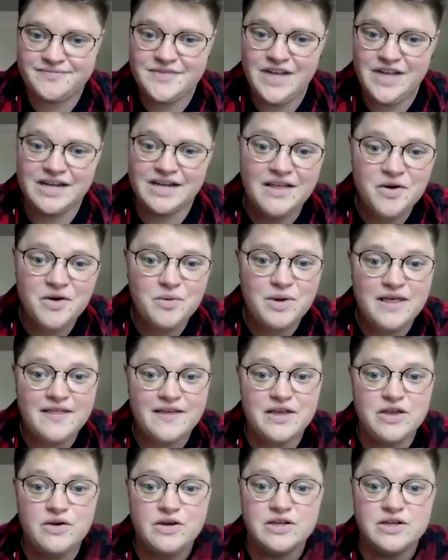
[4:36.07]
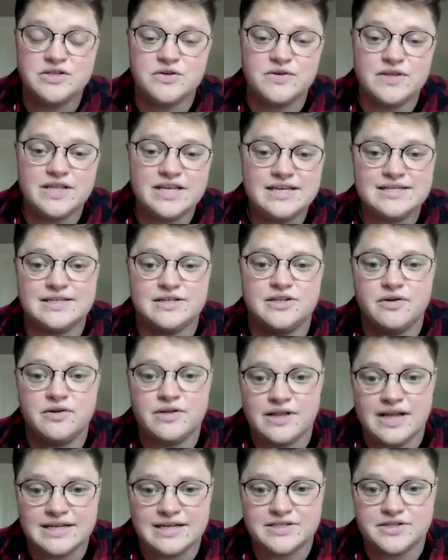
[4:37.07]
Another way that you can do this and
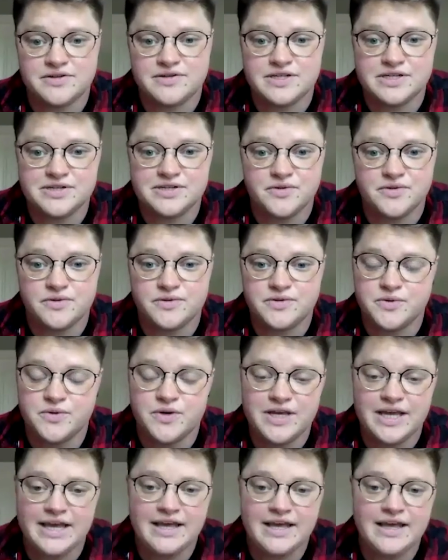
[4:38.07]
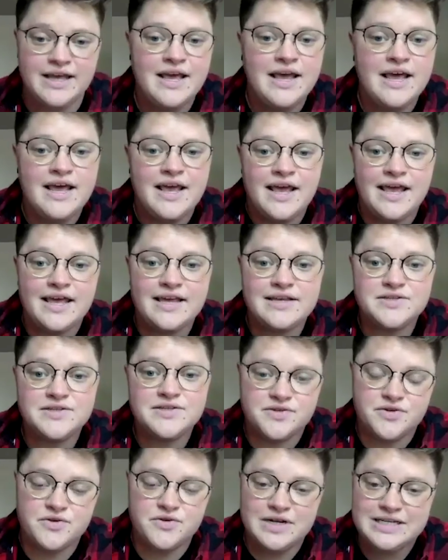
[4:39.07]
utilize your digital toolkit is
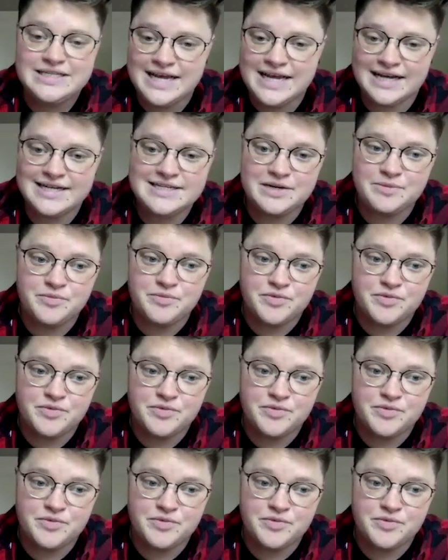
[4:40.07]
through a texting